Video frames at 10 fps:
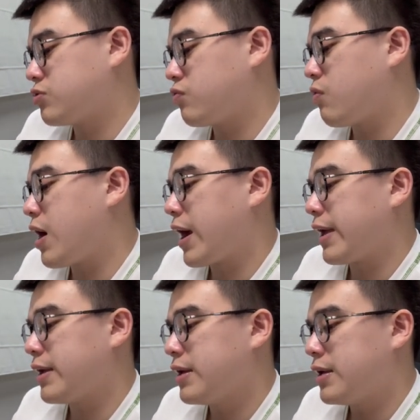to
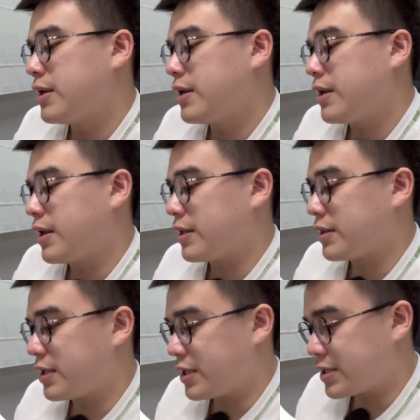y.
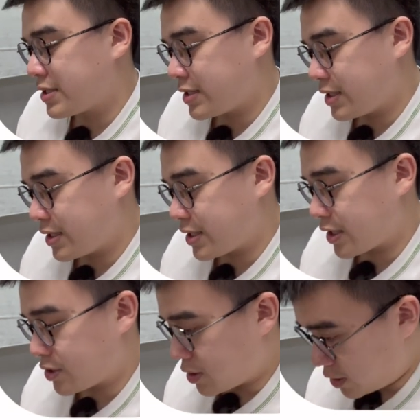And this is
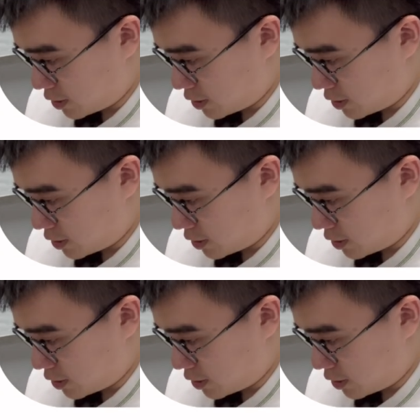actually